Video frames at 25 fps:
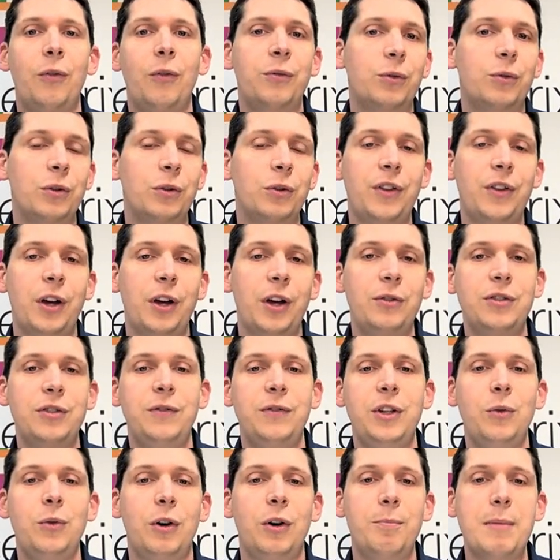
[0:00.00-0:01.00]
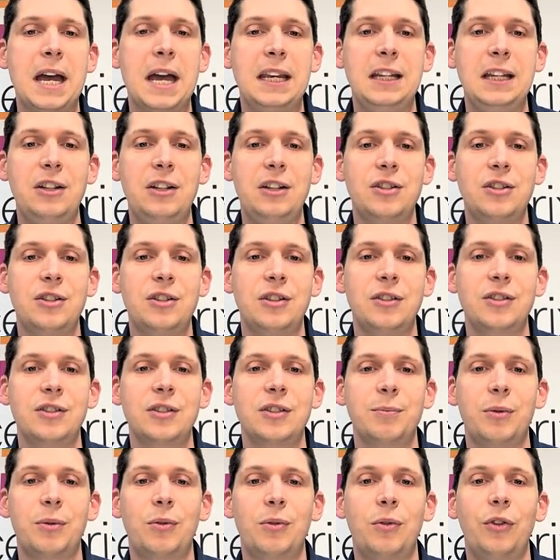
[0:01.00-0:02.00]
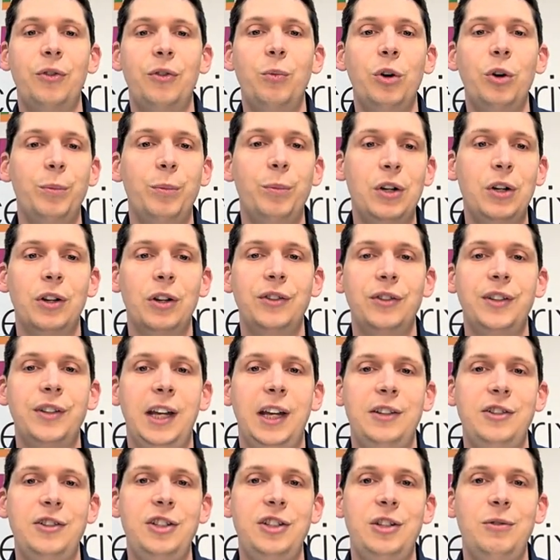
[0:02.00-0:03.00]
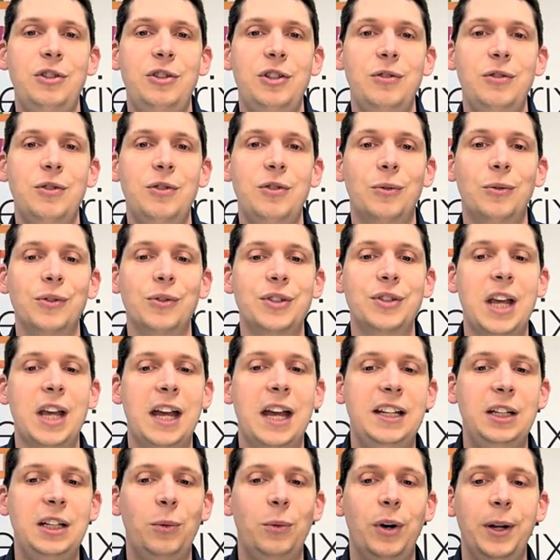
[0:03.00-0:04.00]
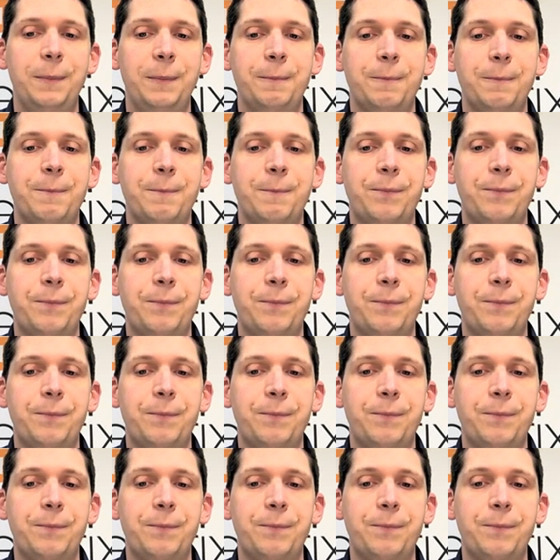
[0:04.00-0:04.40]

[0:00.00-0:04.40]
For all of those of you on managed support, we'll be contacting you in due course anyway.